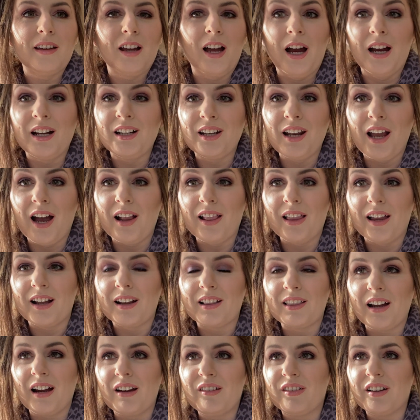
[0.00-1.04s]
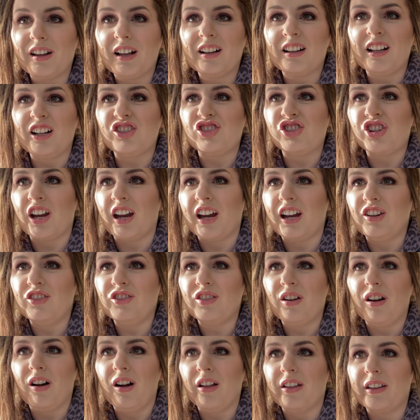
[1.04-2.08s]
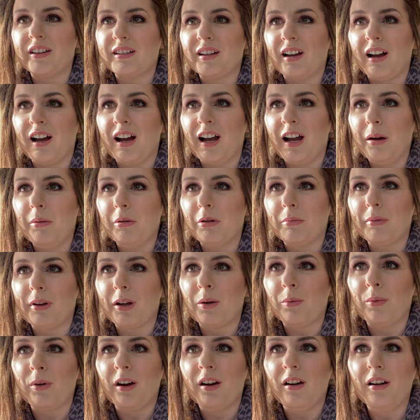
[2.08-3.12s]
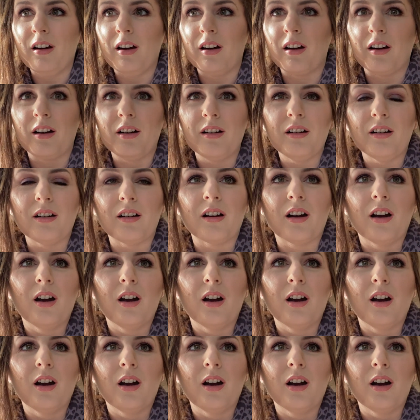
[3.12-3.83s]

I feel like they change it all the time, and I'm like, where